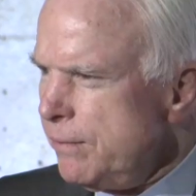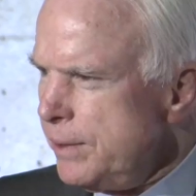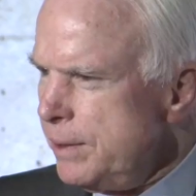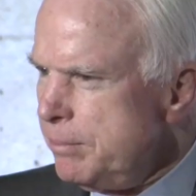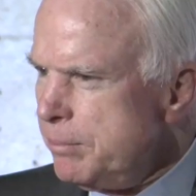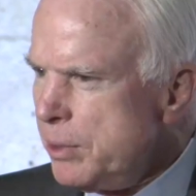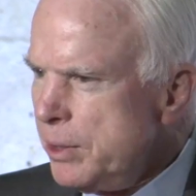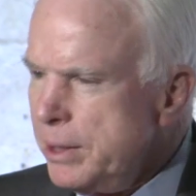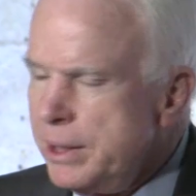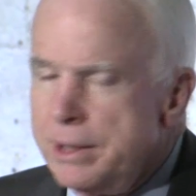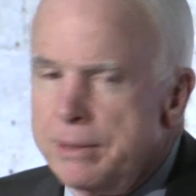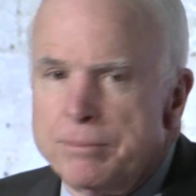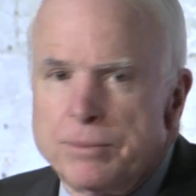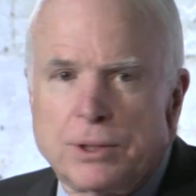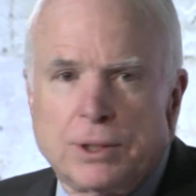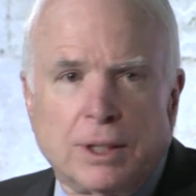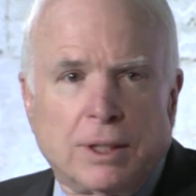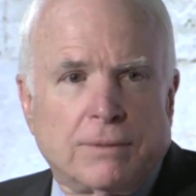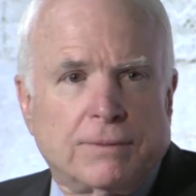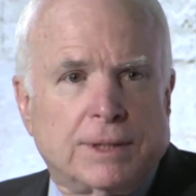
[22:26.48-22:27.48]
and burned
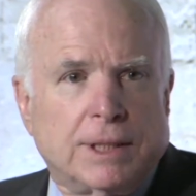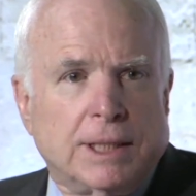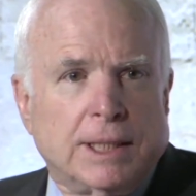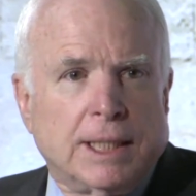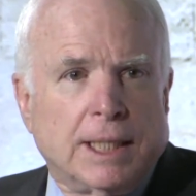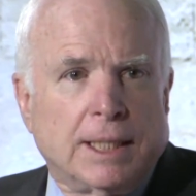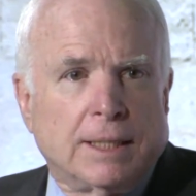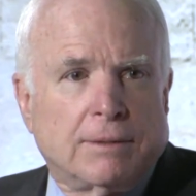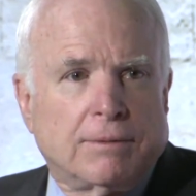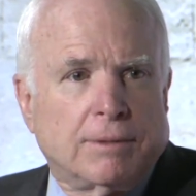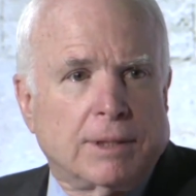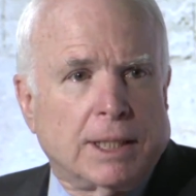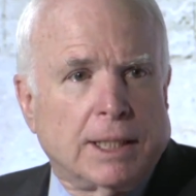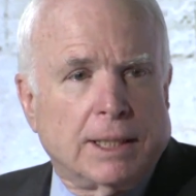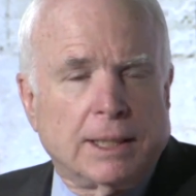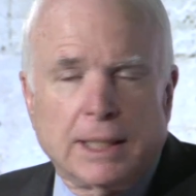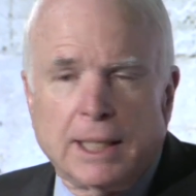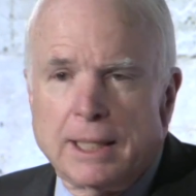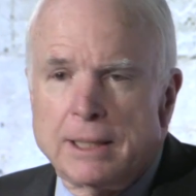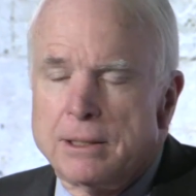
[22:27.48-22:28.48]
himself to death,
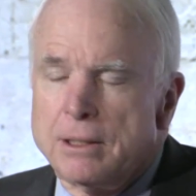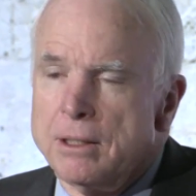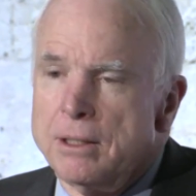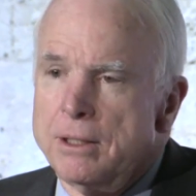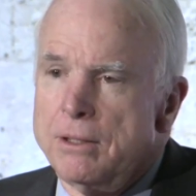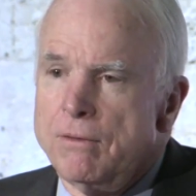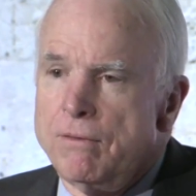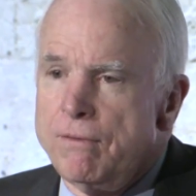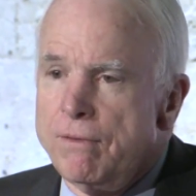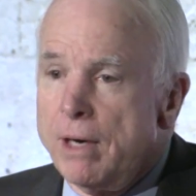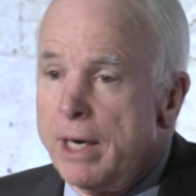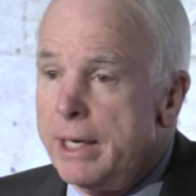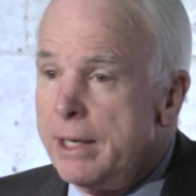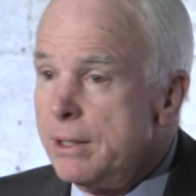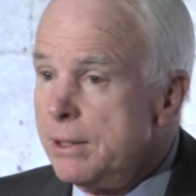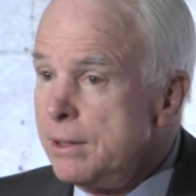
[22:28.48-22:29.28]
and that lit a fire.